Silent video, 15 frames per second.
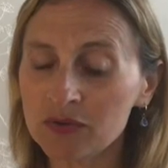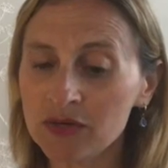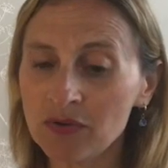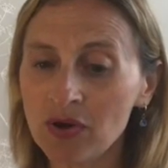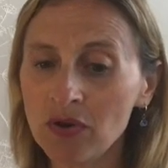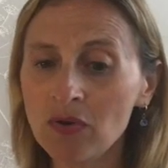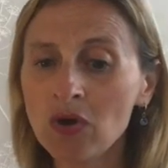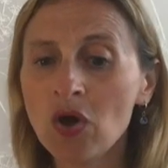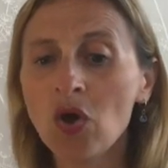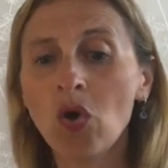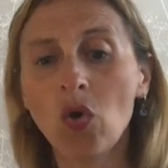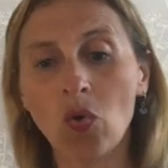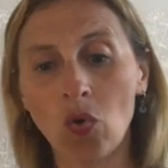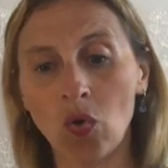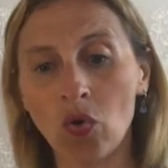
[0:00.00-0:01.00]
0,
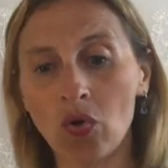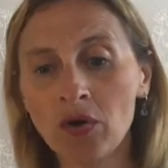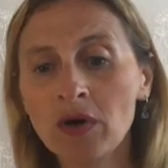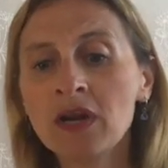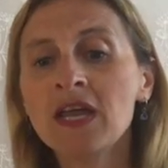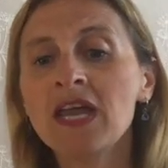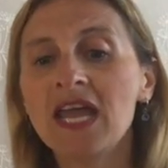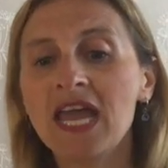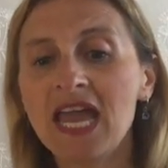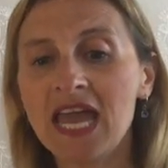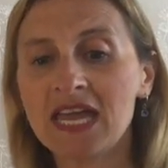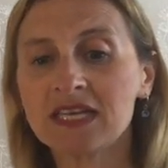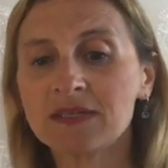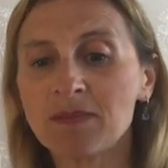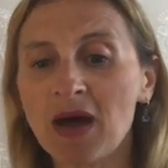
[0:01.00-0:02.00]
or
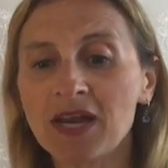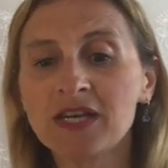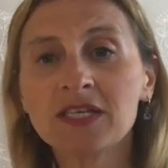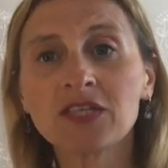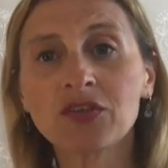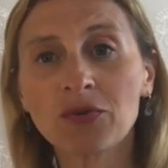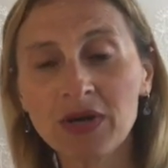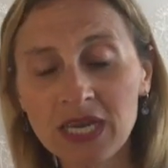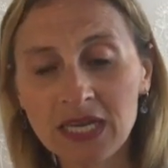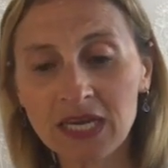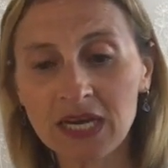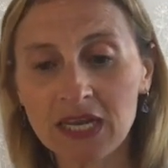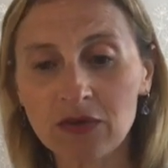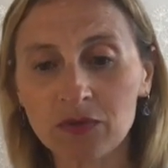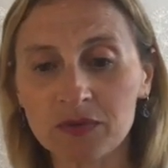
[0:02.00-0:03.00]
x minus 3 can
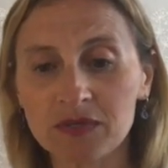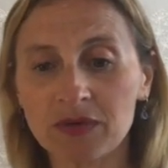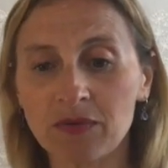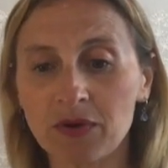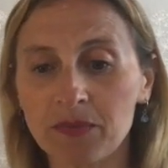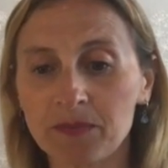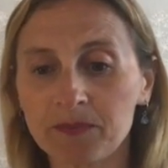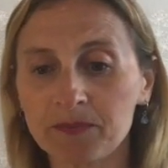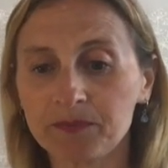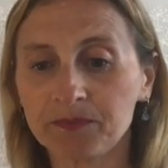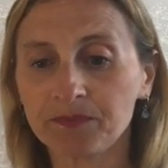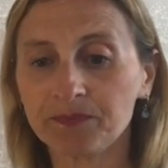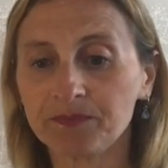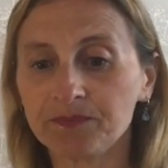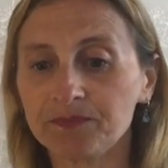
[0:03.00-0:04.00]
equal 0.
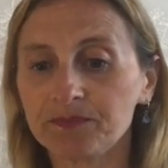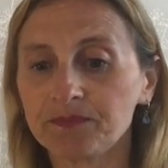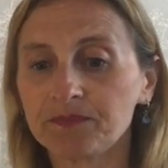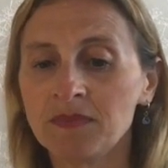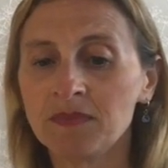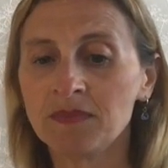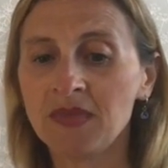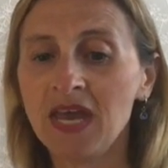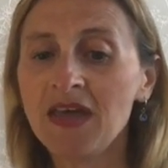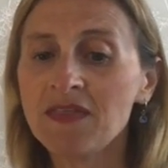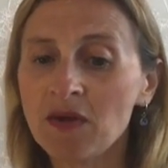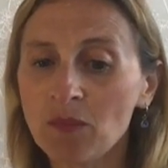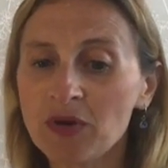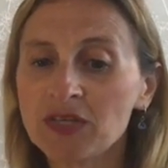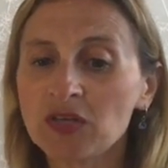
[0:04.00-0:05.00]
And
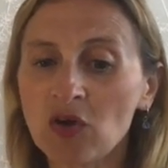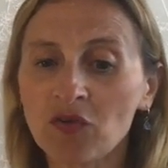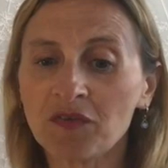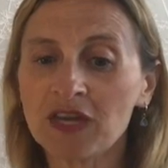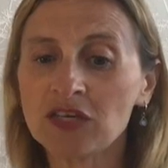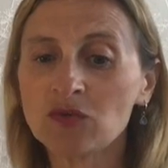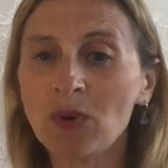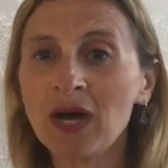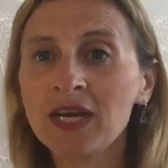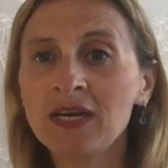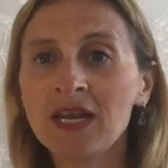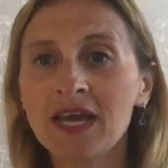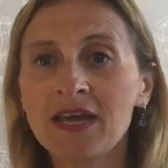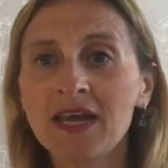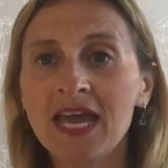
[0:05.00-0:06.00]
then we solve each one.
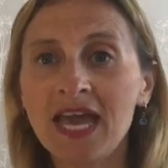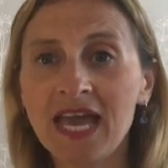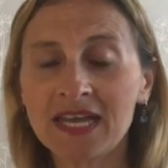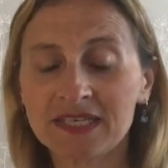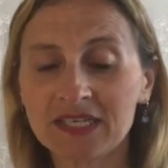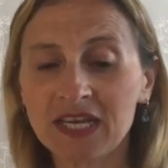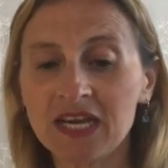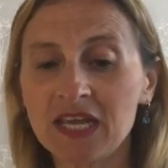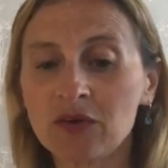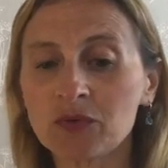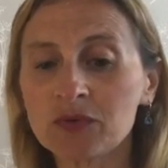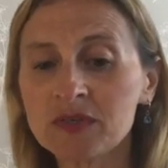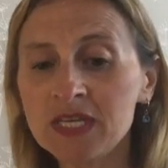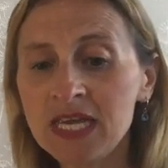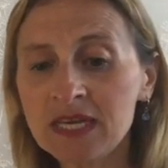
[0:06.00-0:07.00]
X can equal
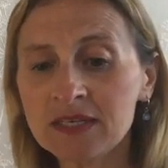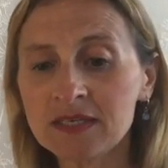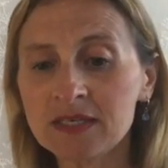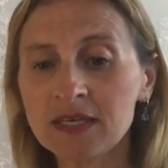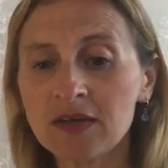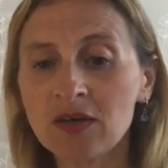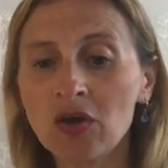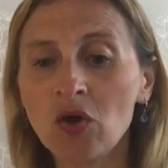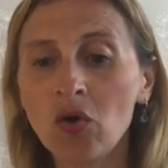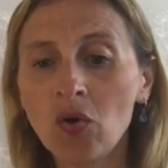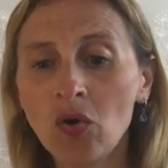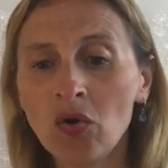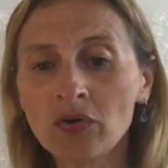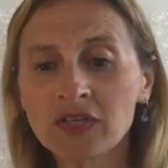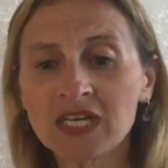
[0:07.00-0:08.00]
6,
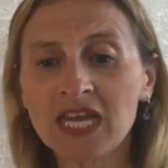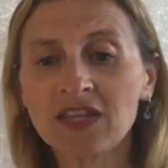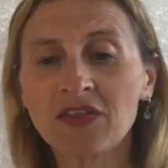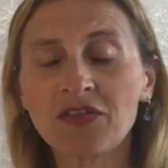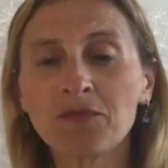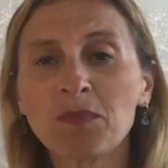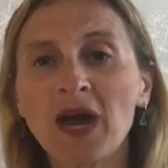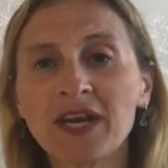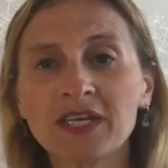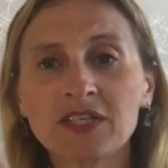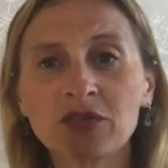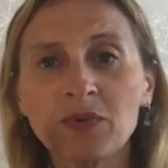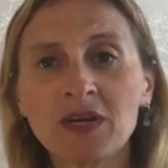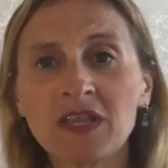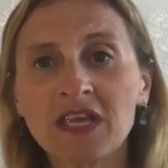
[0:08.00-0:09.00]
or take the minus
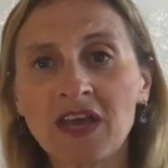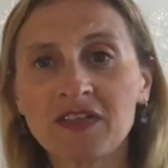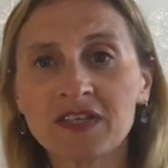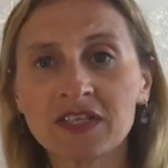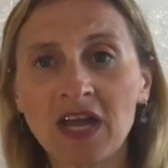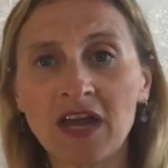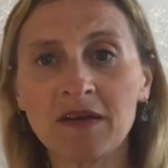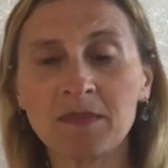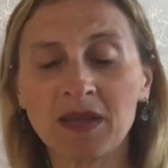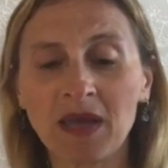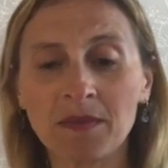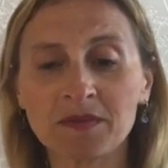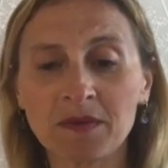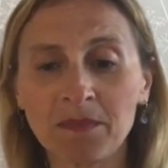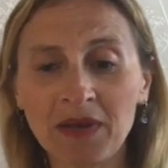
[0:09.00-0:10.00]
3 to the other side, it
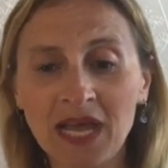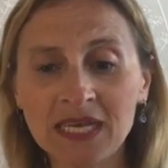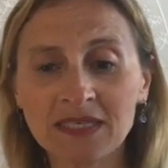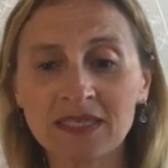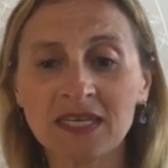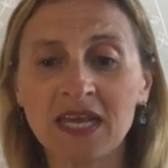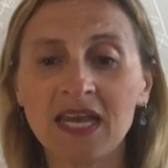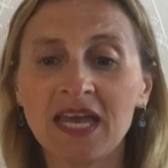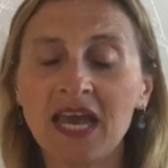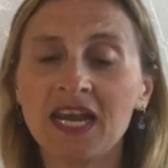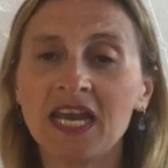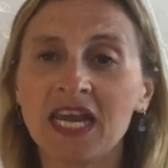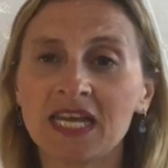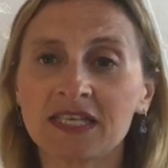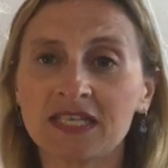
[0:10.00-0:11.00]
becomes a plus, and
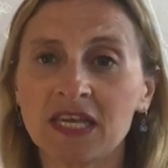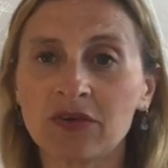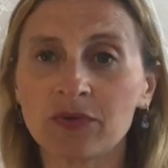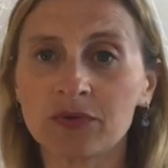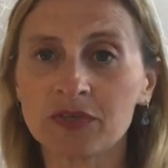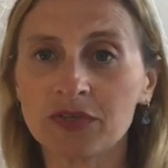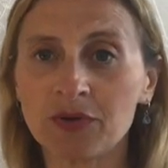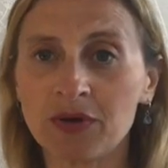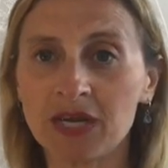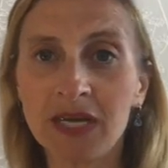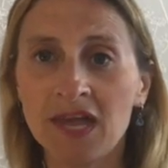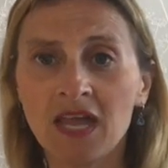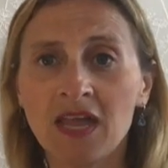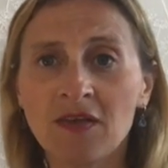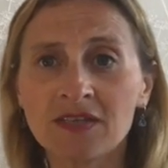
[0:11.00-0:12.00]
x equals 3.
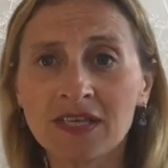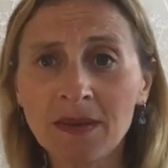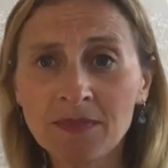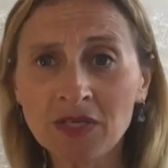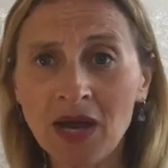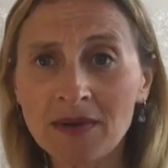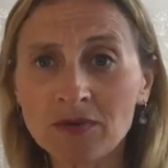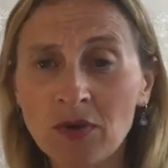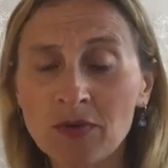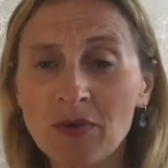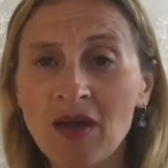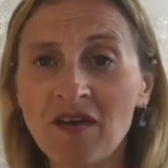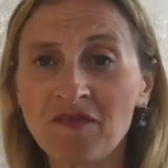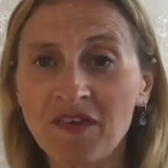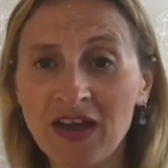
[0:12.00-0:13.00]
Sometimes when you
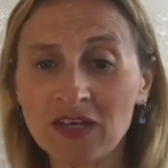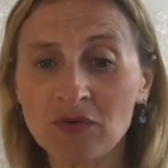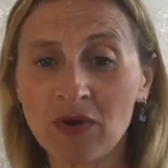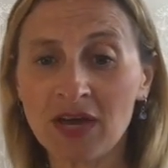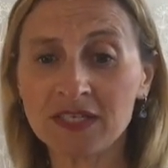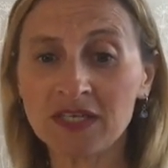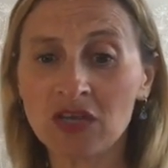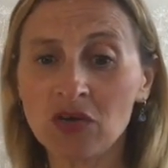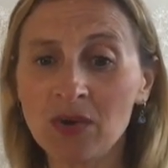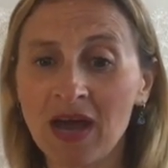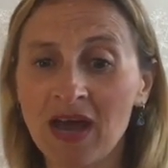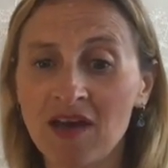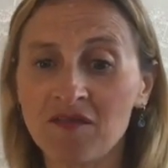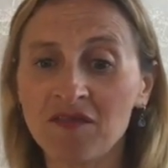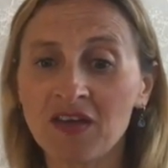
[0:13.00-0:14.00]
have factorising, you
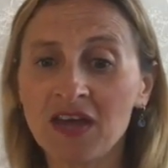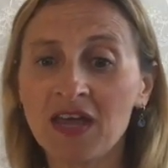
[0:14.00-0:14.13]
have